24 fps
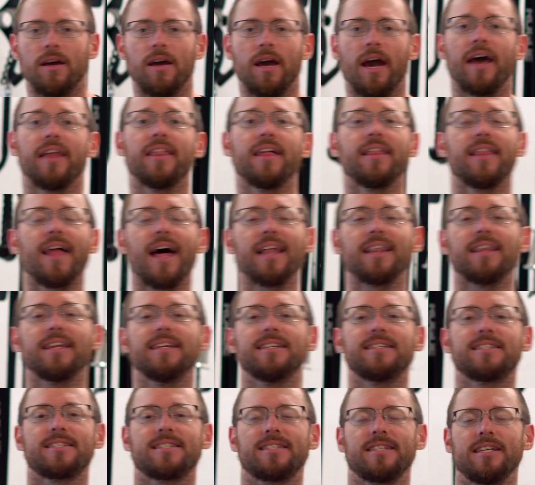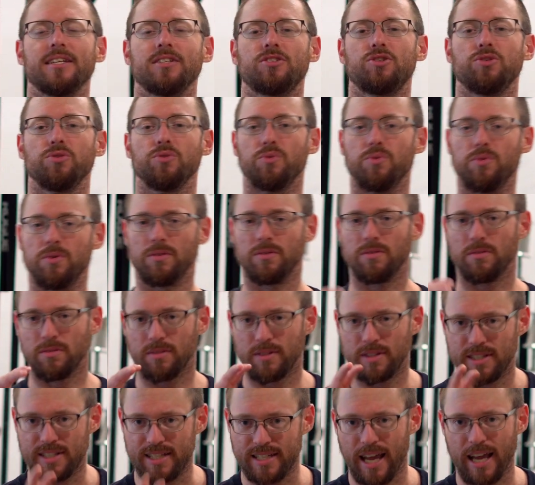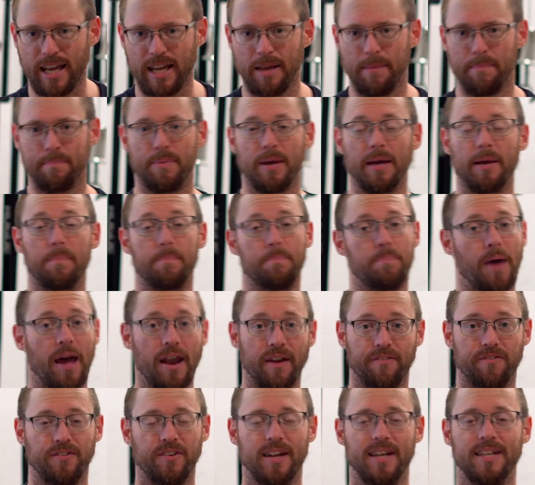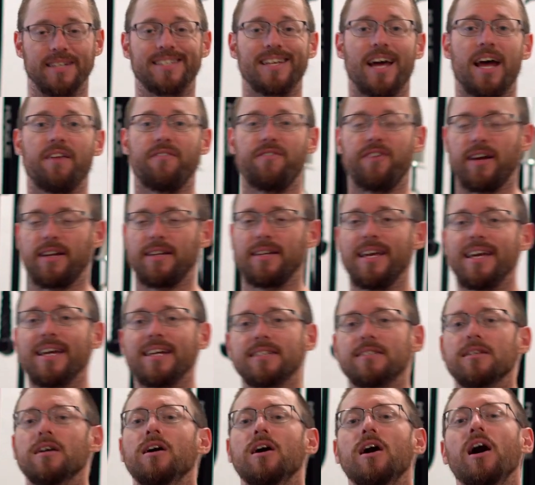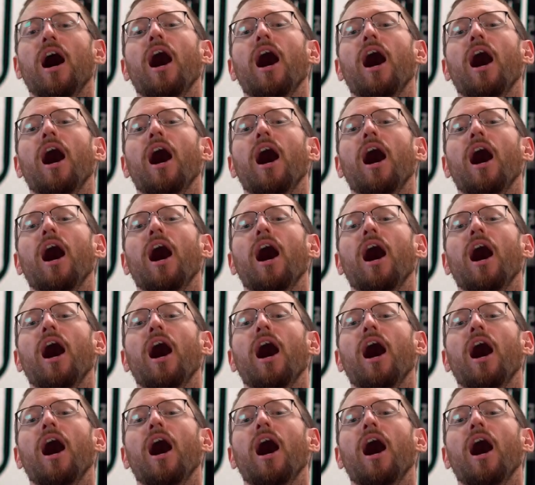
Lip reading: And then that leads us into the second big benefit and side effect is